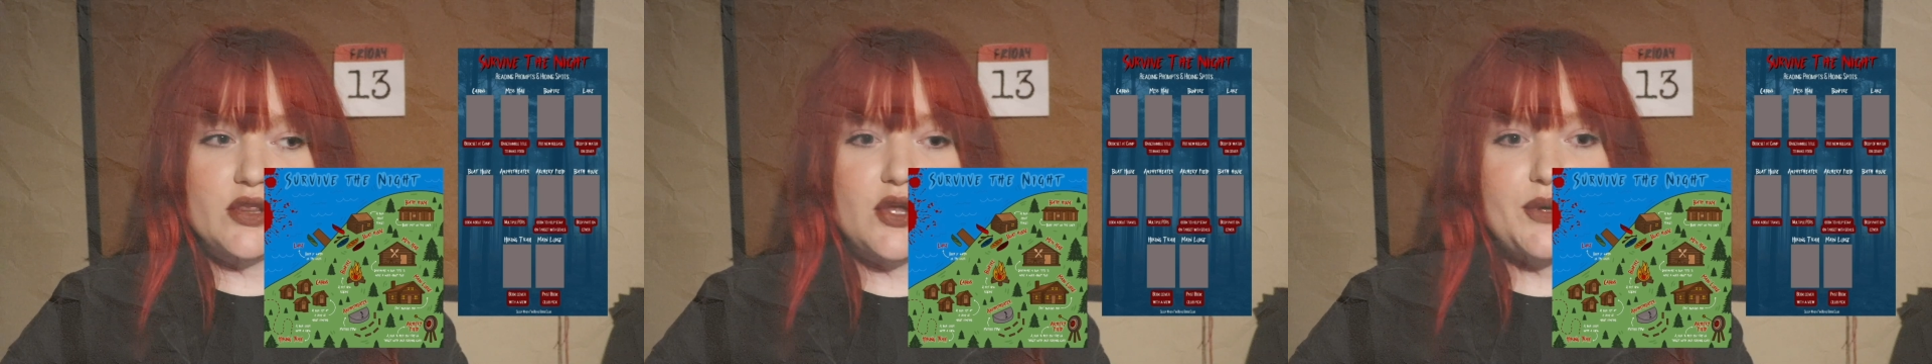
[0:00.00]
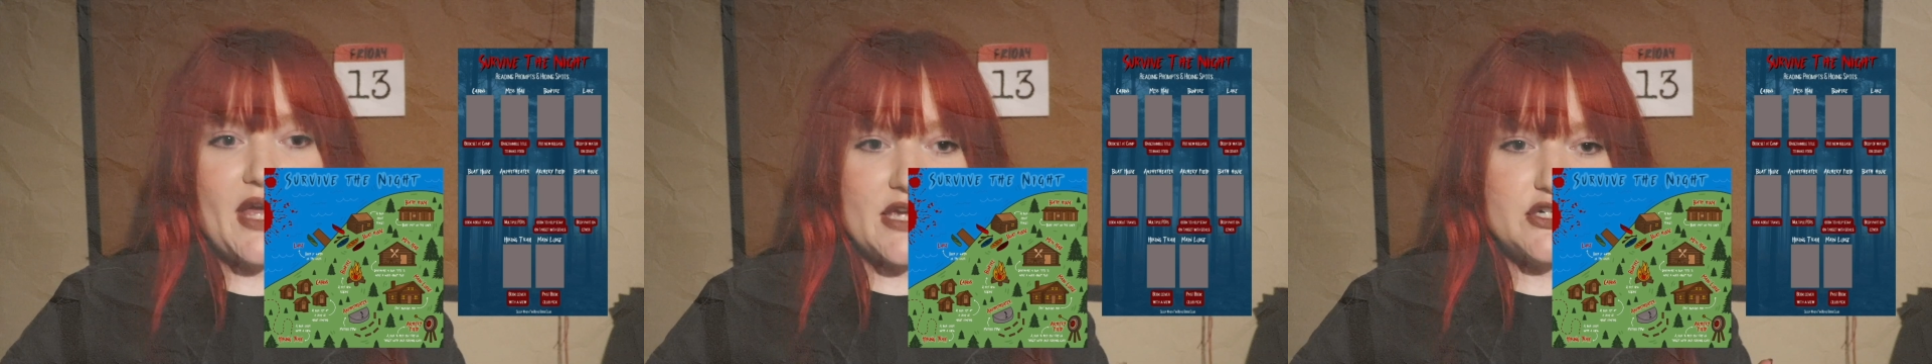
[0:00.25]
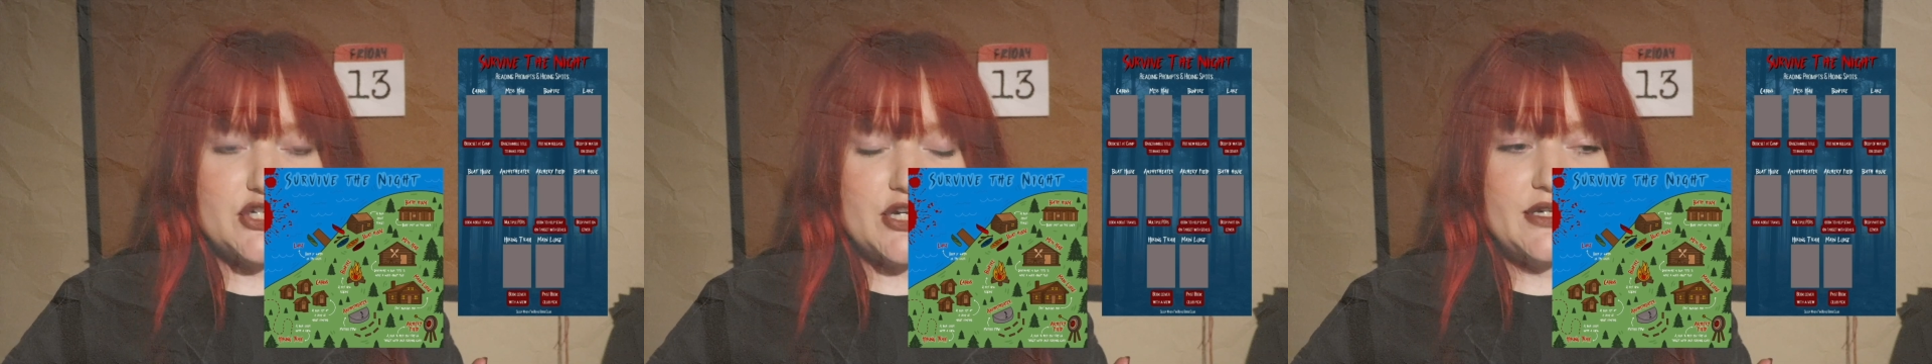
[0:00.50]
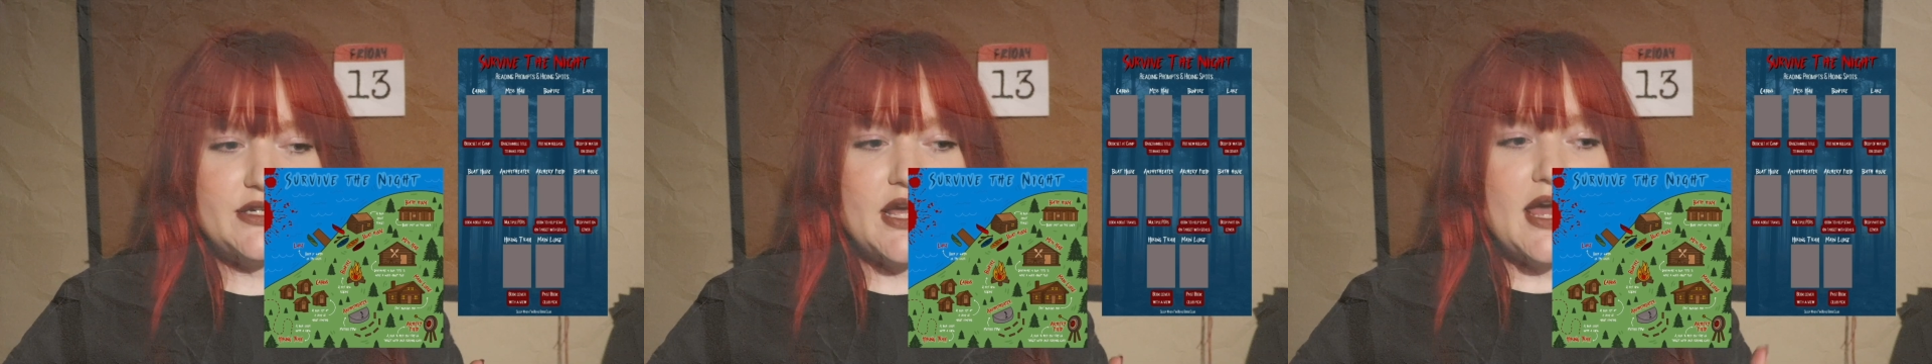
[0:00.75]

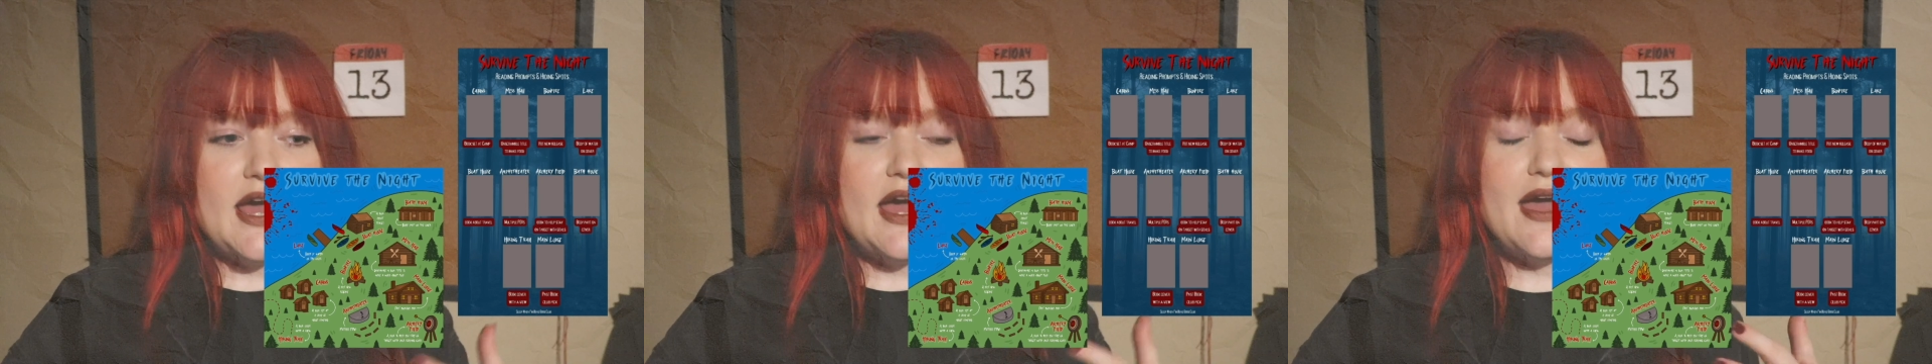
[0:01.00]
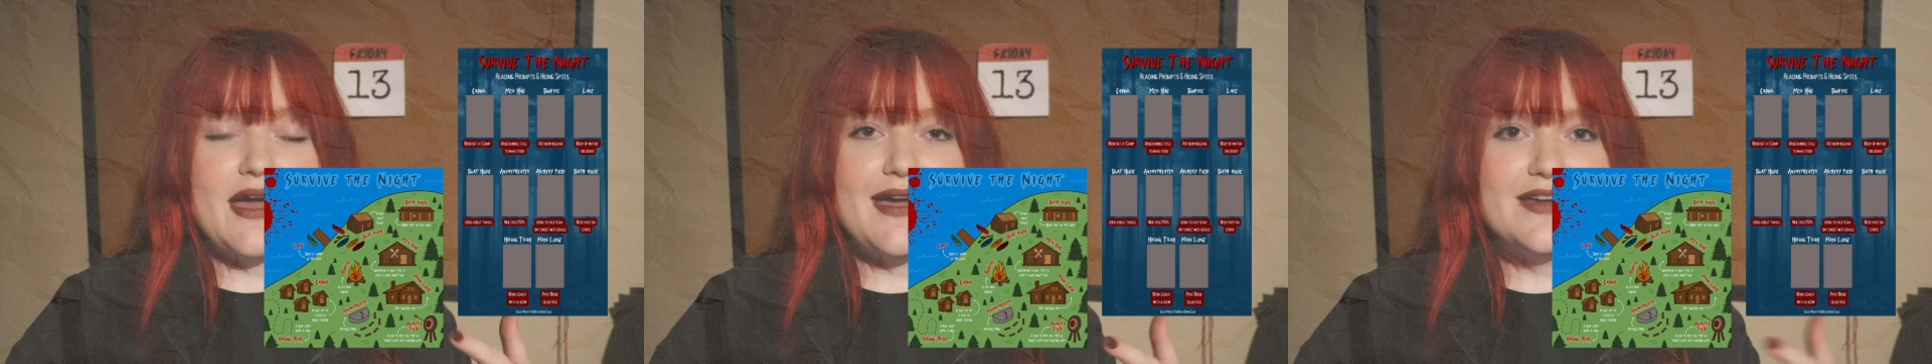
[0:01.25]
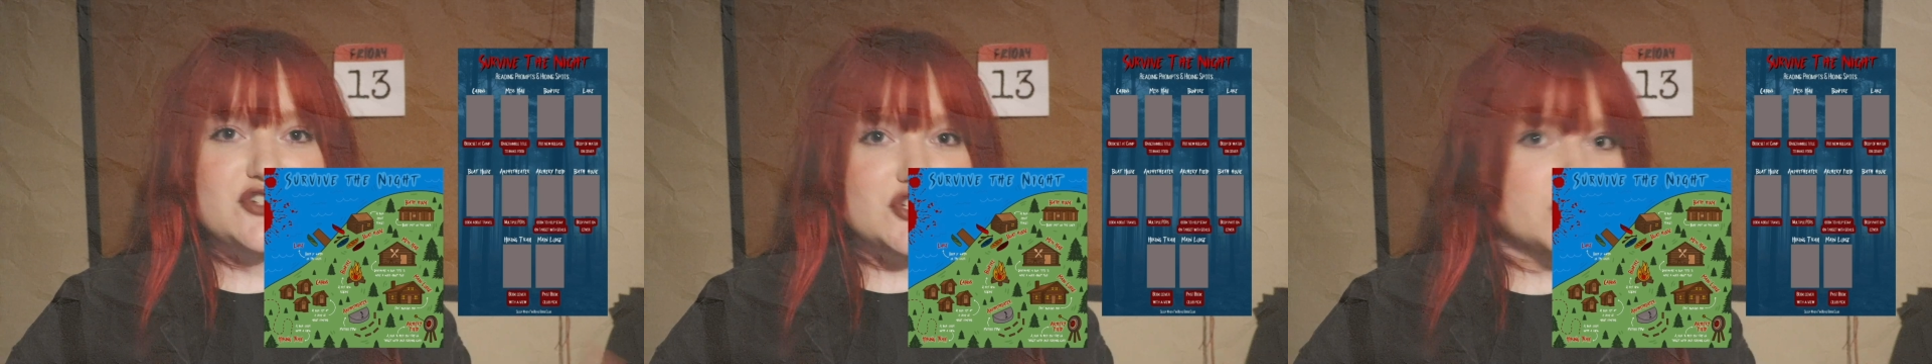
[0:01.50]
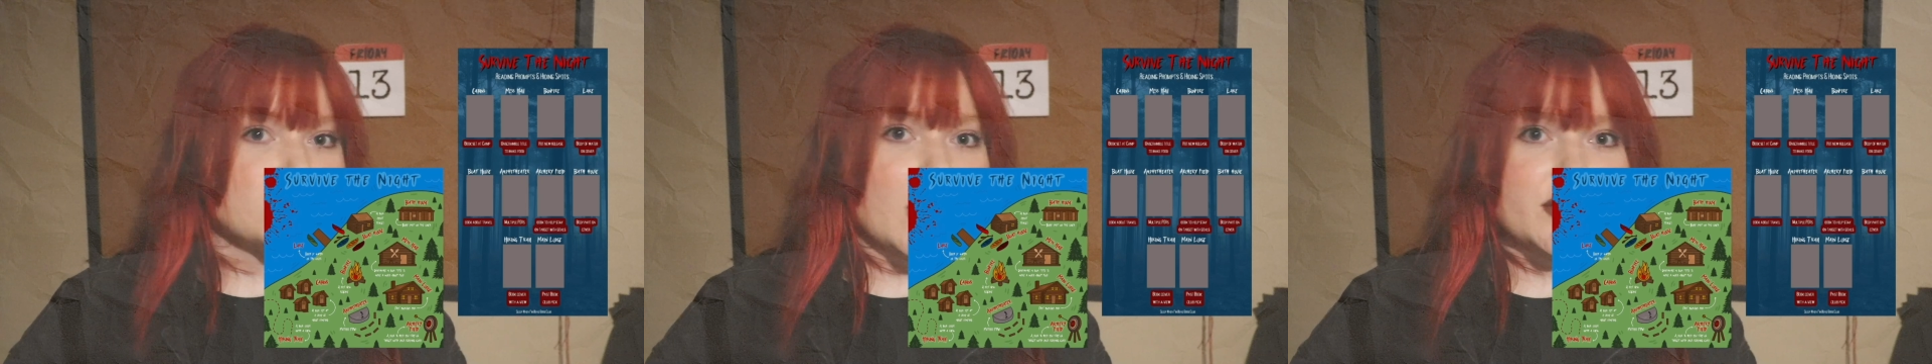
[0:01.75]
location, and
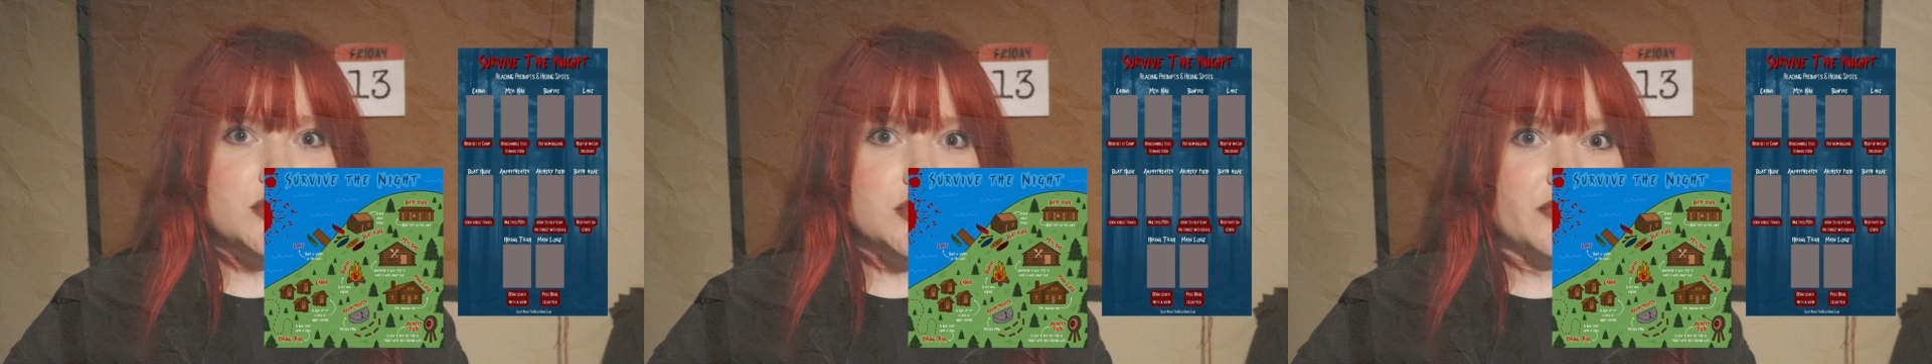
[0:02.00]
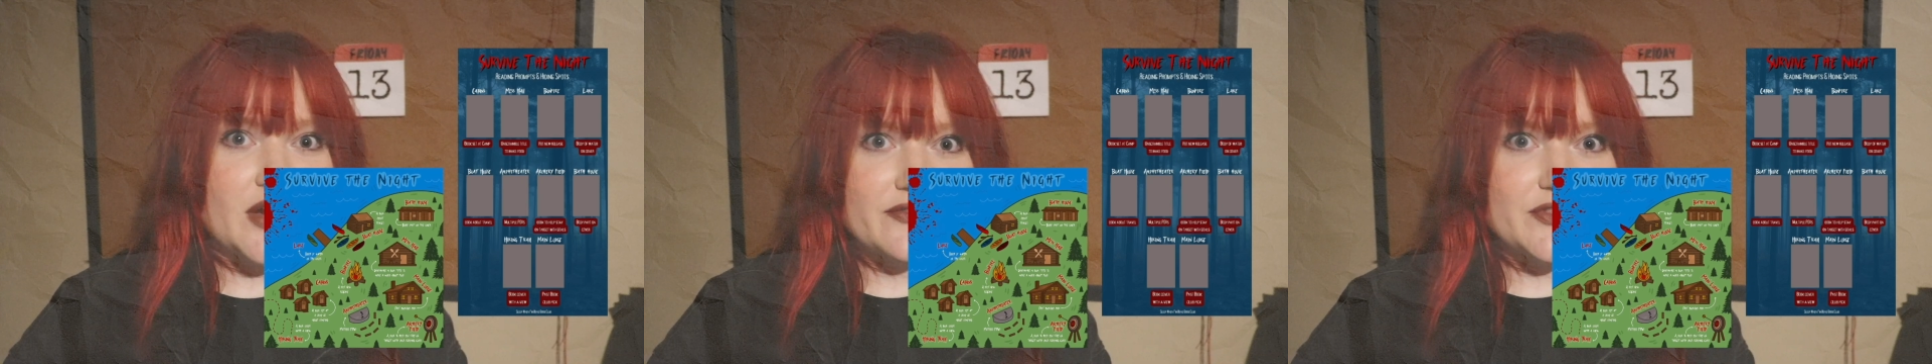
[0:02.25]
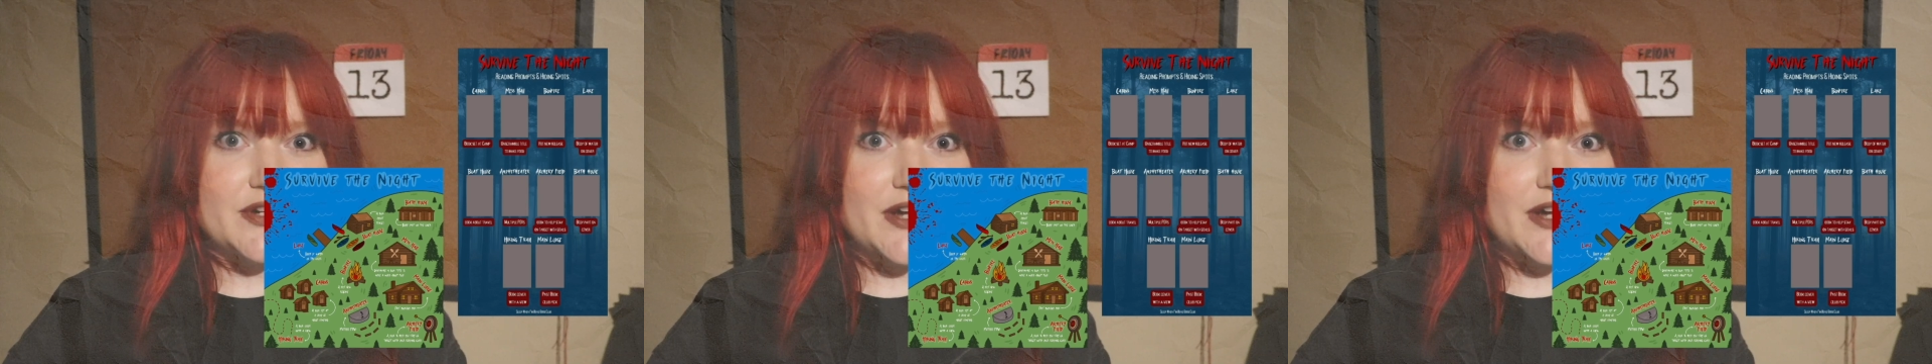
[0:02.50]
just try to survive the